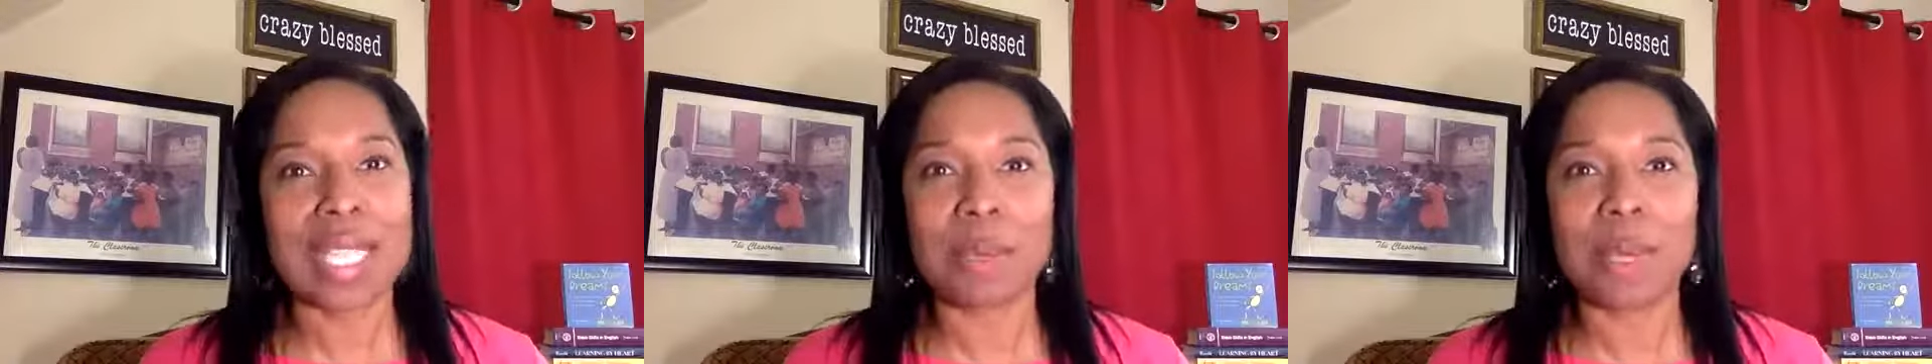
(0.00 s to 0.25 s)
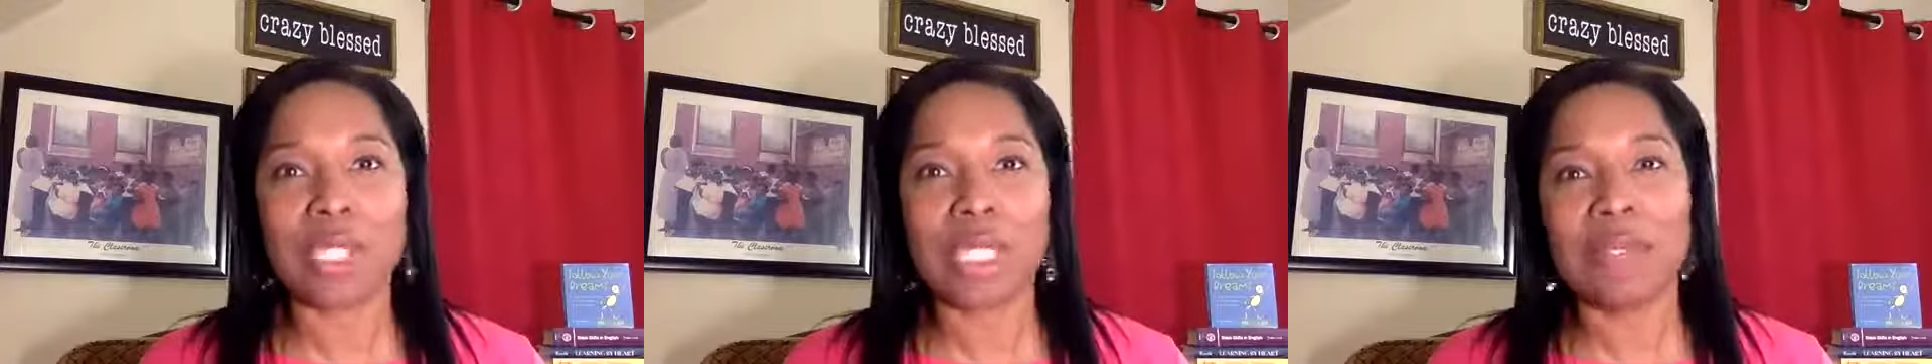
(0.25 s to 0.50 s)

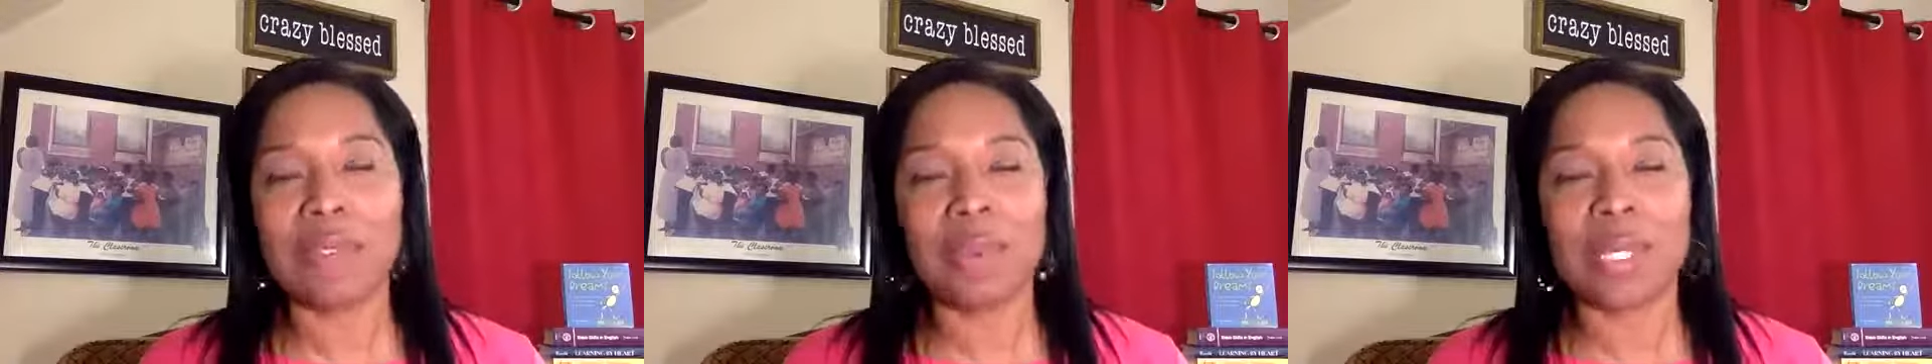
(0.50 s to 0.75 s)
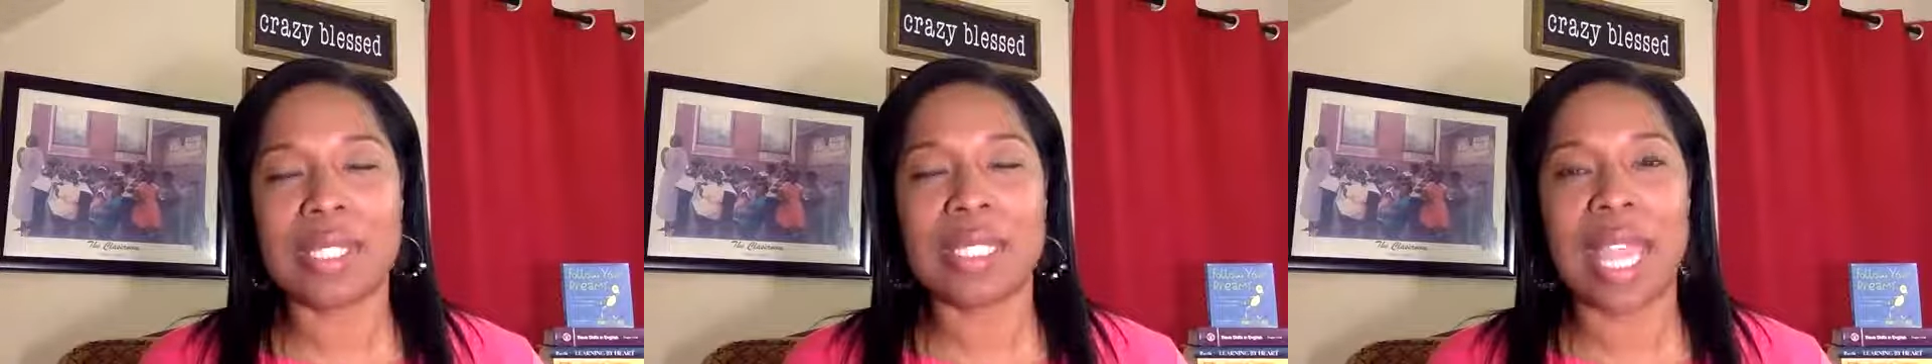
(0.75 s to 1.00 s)
especially if it
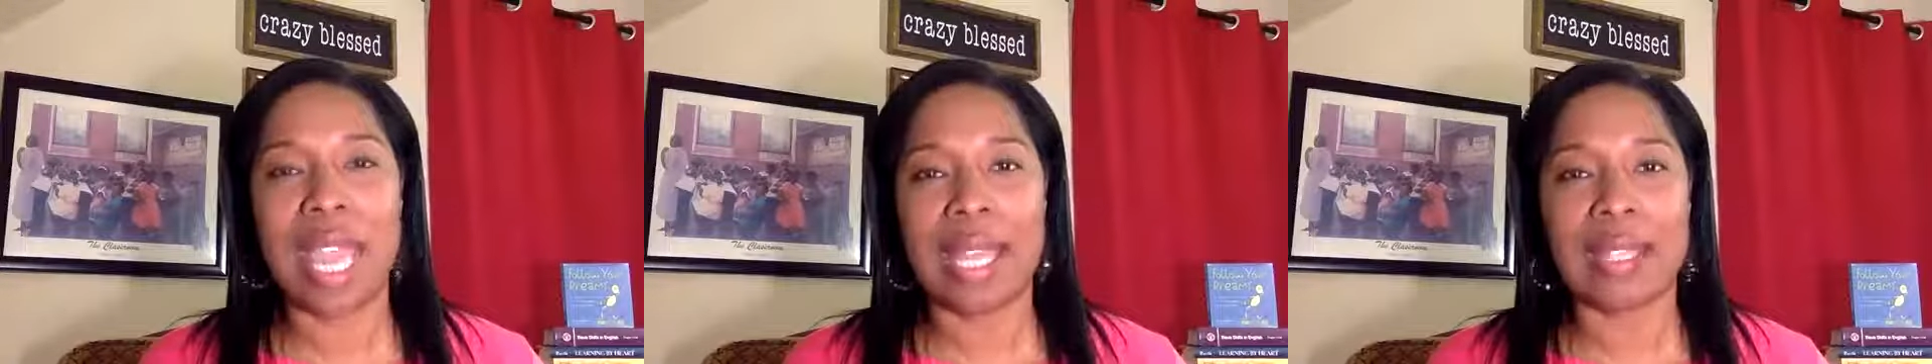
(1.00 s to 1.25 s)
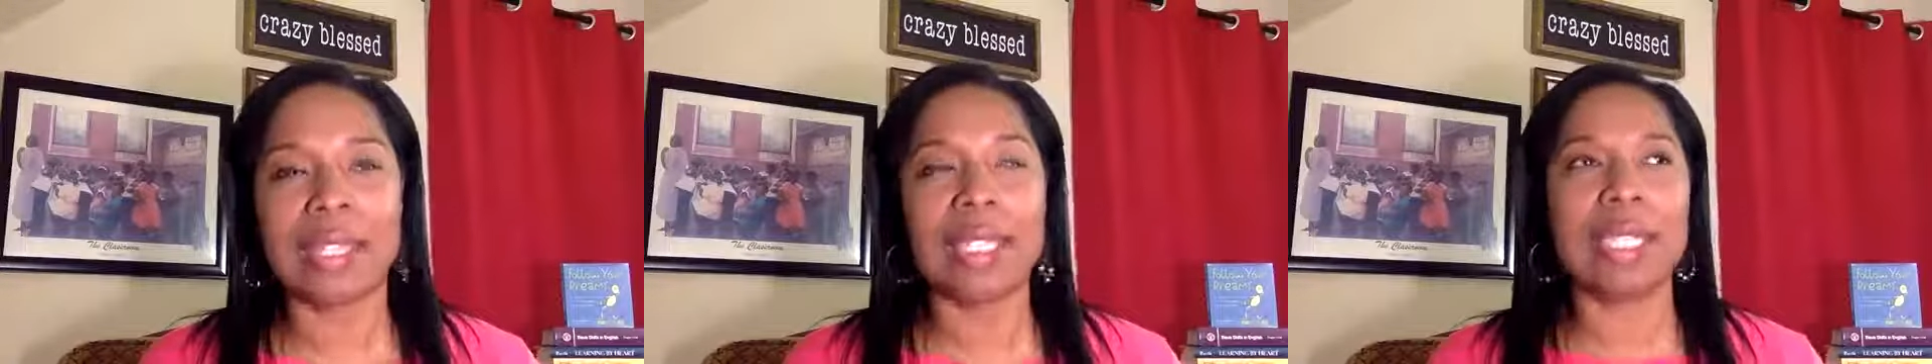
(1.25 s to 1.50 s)
was an
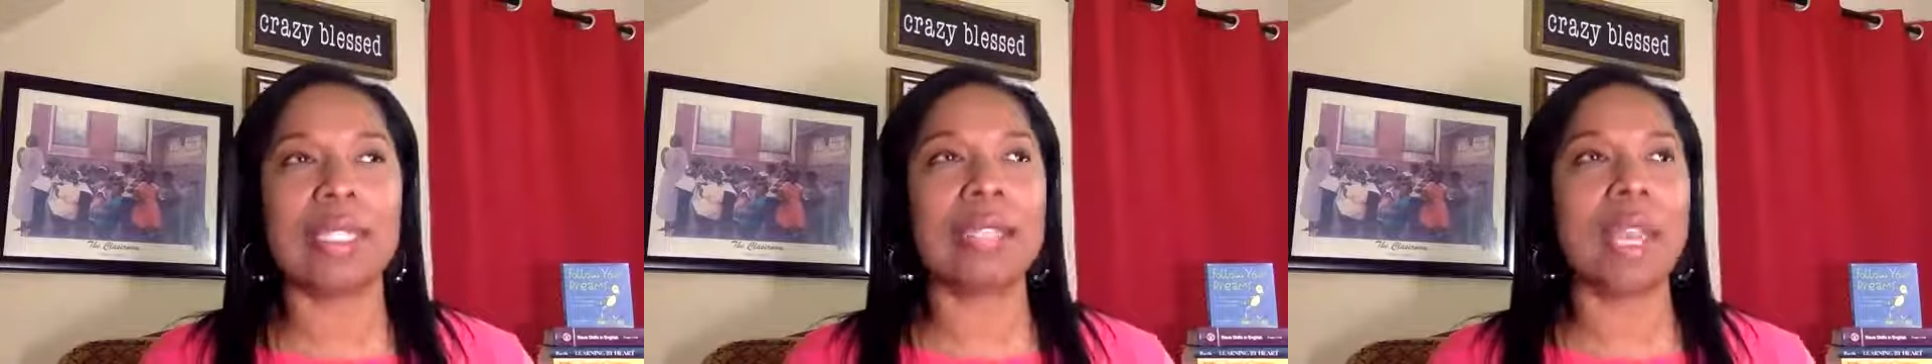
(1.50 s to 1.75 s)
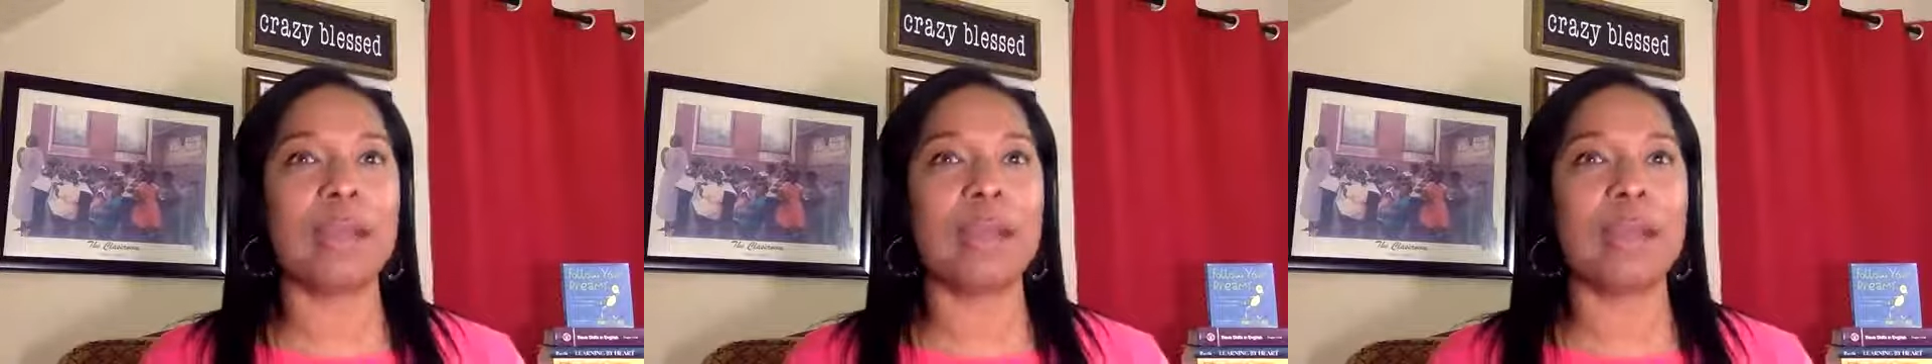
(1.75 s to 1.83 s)
athlete.